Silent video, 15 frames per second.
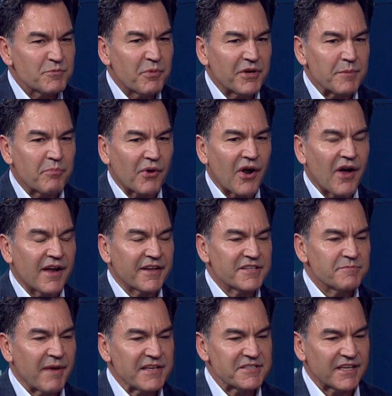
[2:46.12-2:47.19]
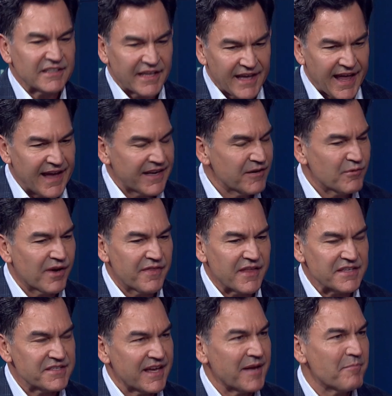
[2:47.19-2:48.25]
pretty broad. It's basically anyone
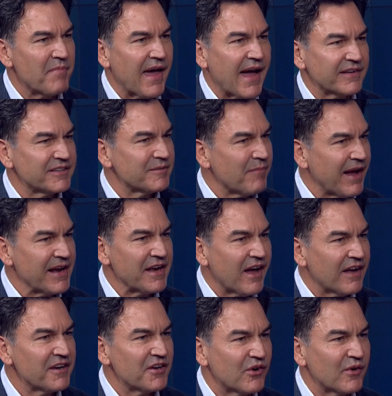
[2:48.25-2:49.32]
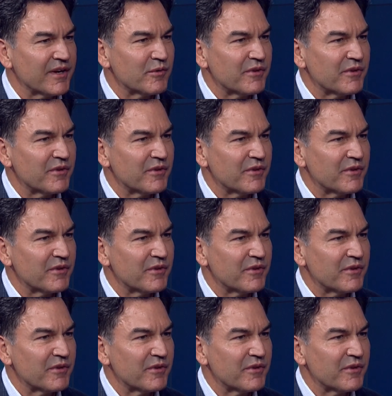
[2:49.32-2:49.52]
that's impacted by not knowing